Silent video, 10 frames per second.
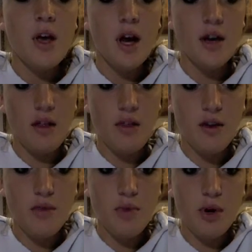Another
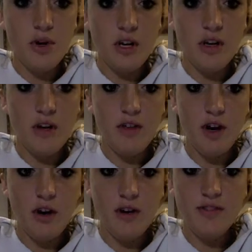component of the
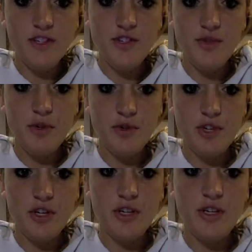art of
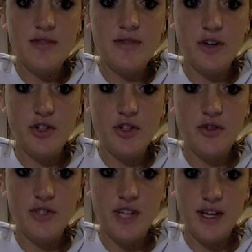distribution is functional
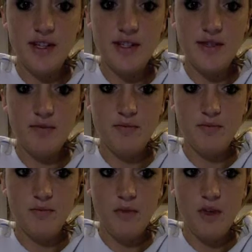sites.
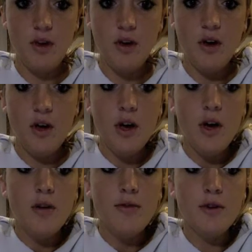
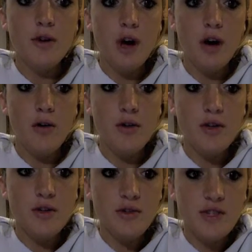Foucault
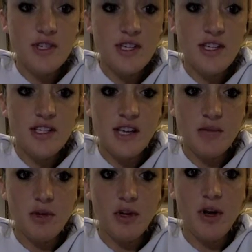uses the
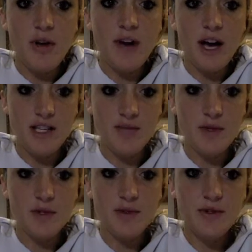example of
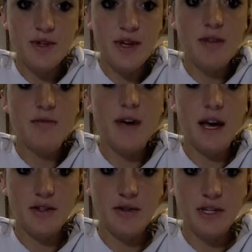hospitals and
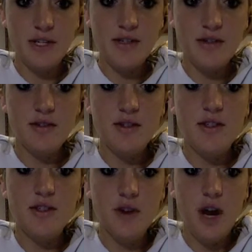factories to
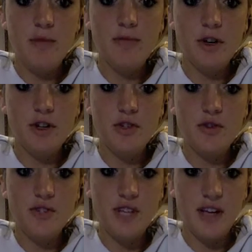describe
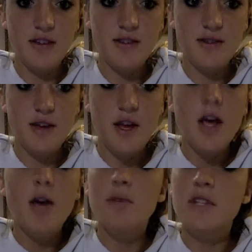functional sites,
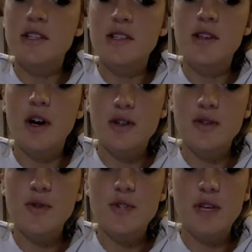but this is
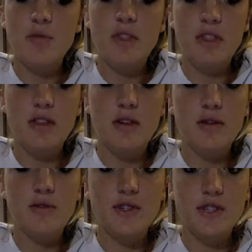also seen within the
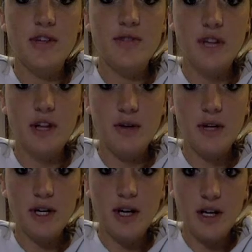University of
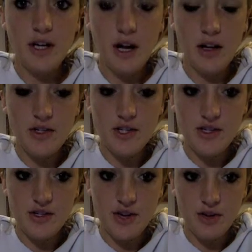Delaware and colleges
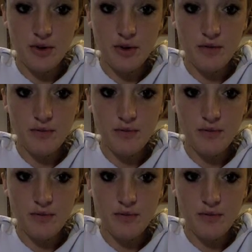in general.